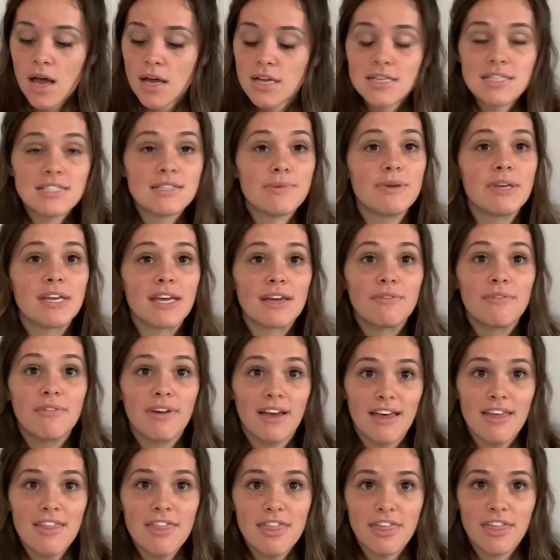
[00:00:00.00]
to begin
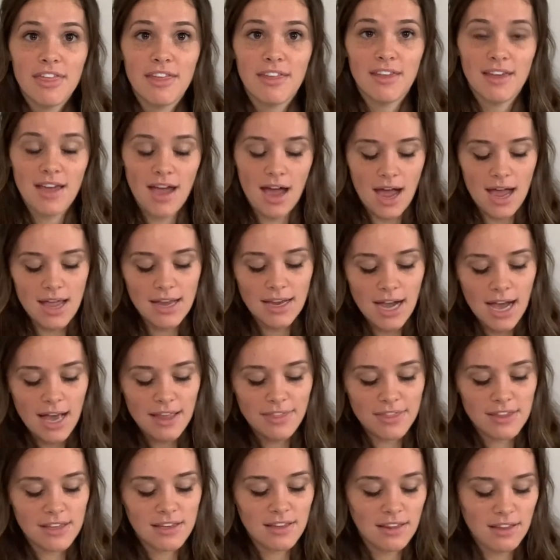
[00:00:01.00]
with, I
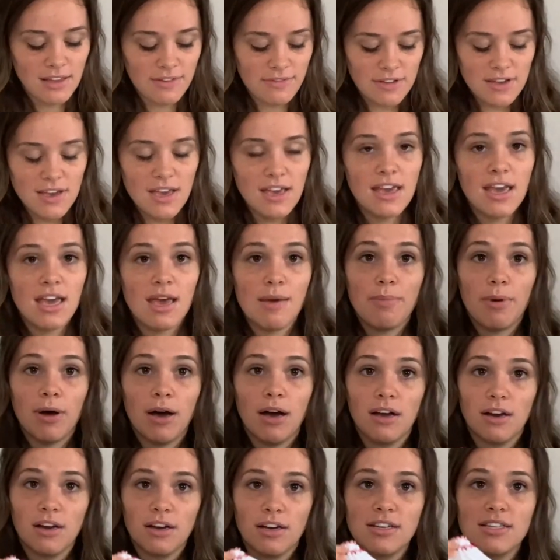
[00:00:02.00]
got the Olivia
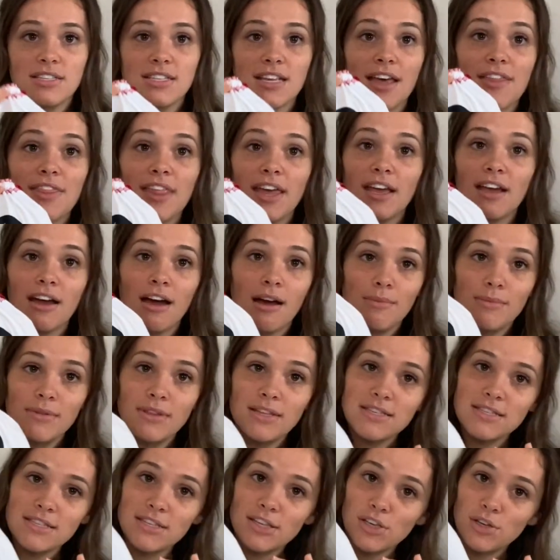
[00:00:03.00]
Hiphuggers and they come in
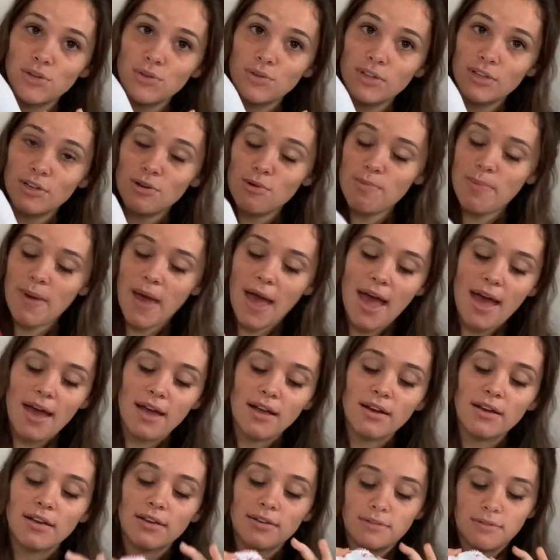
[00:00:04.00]
this cute little
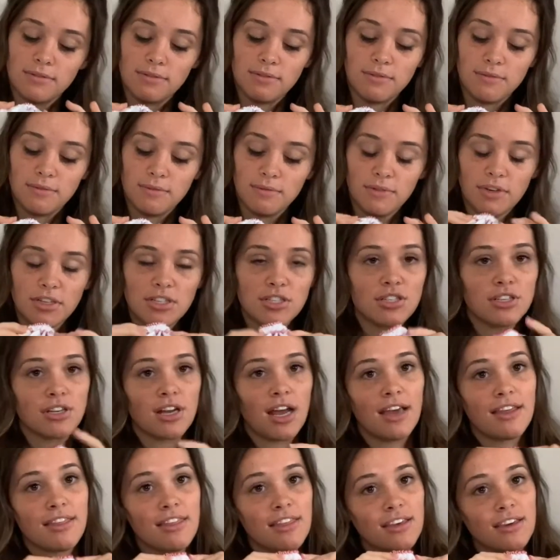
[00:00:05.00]
bag, which
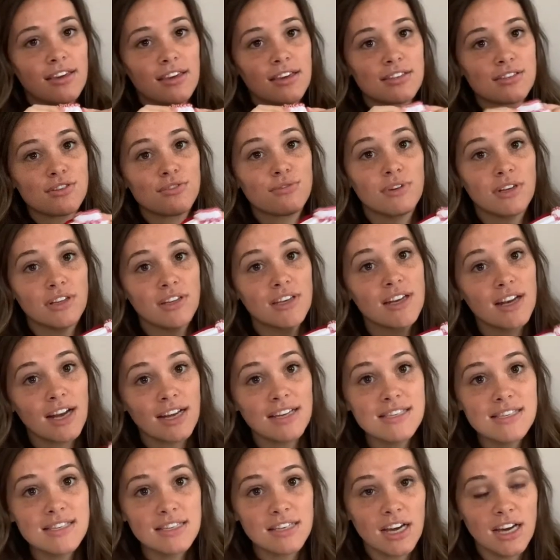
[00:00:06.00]
I think is a really
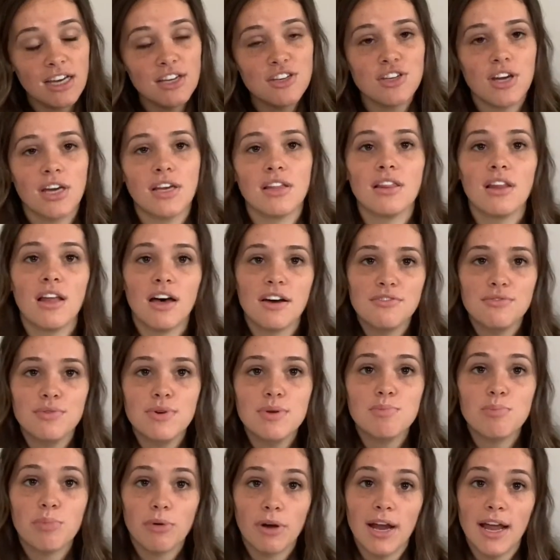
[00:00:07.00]
nice touch. I love
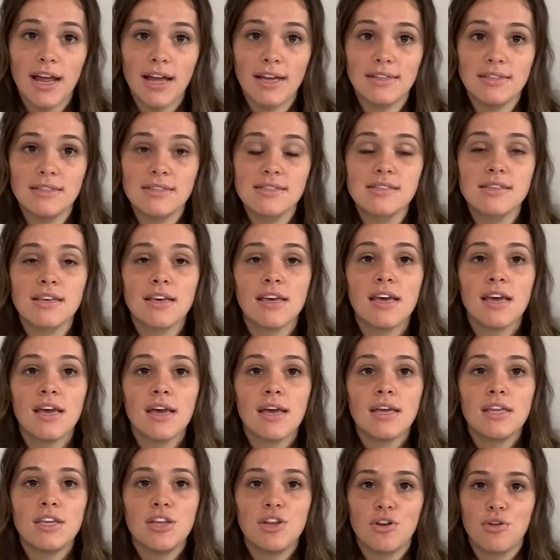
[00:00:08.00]
when brands,
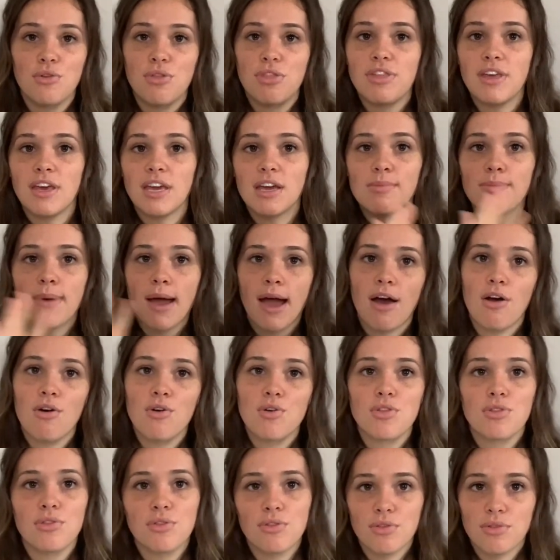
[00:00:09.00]
you know, think
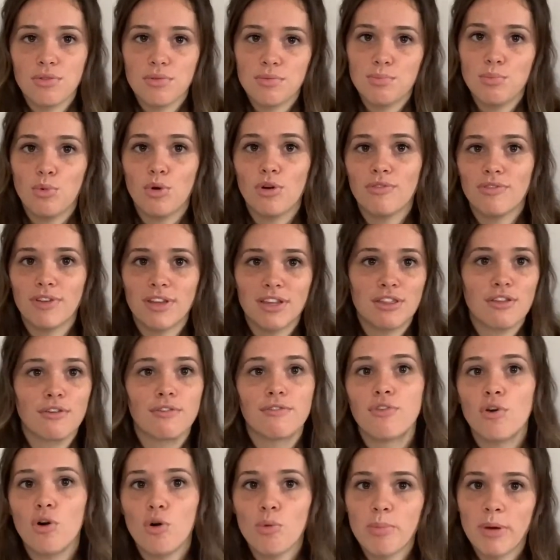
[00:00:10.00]
about more of like the
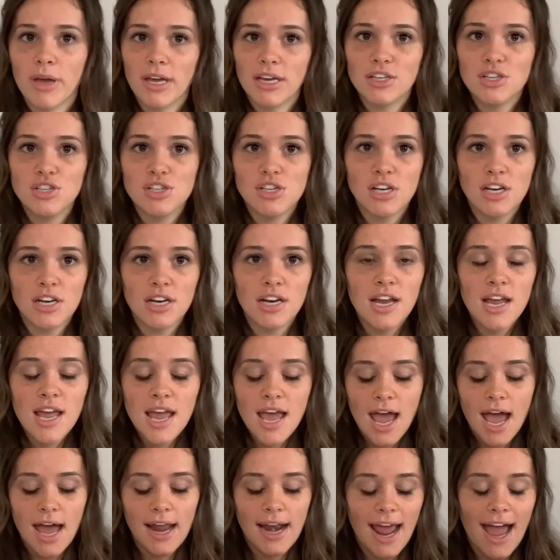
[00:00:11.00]
full picture,
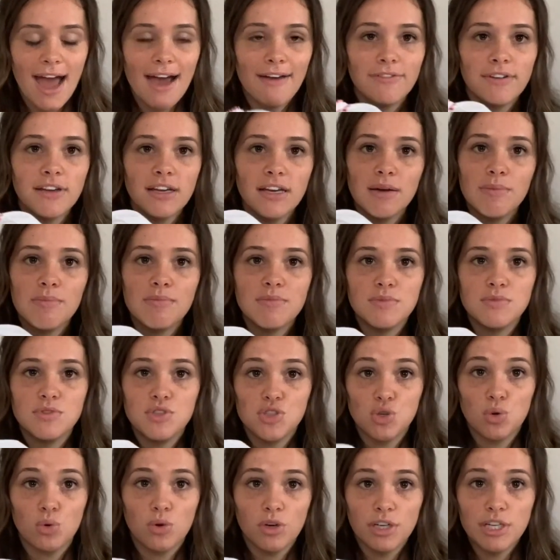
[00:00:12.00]
and having a
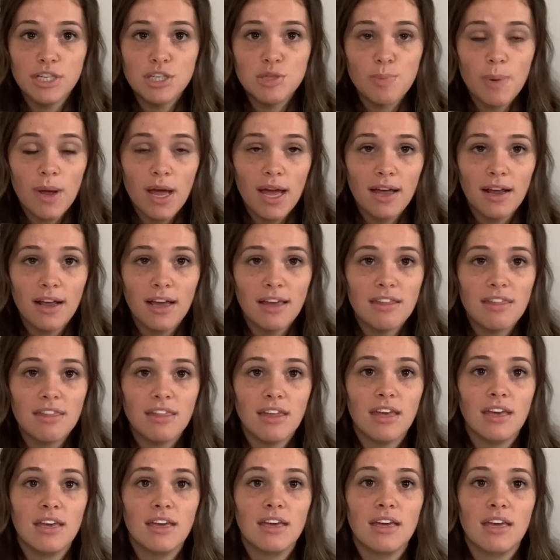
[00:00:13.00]
storage bag I
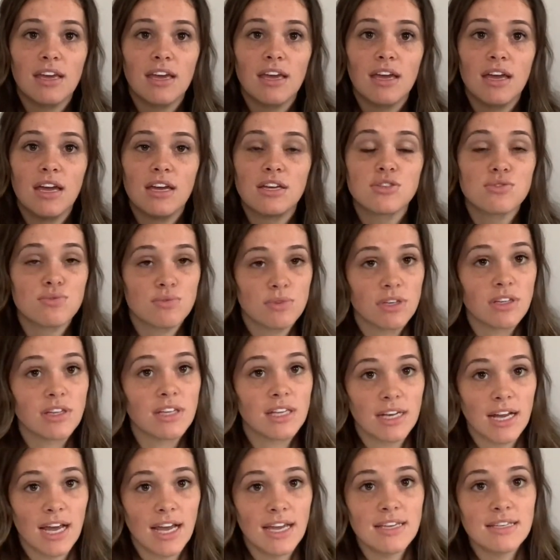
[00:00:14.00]
think is really
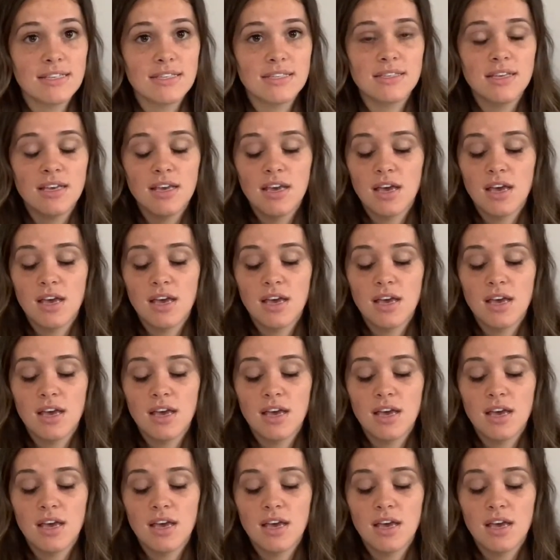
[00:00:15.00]
nice.